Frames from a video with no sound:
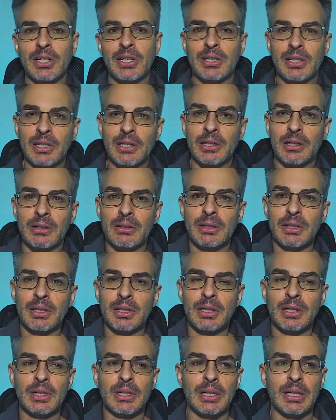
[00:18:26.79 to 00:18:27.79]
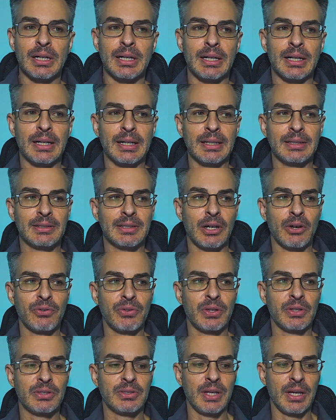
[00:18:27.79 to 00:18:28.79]
here in
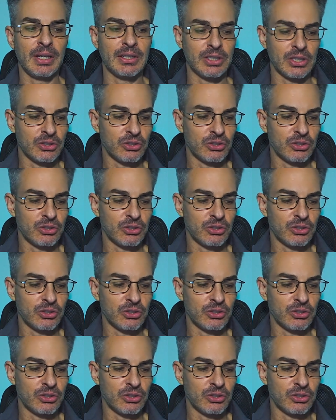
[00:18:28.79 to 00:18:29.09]
Southeast Asia.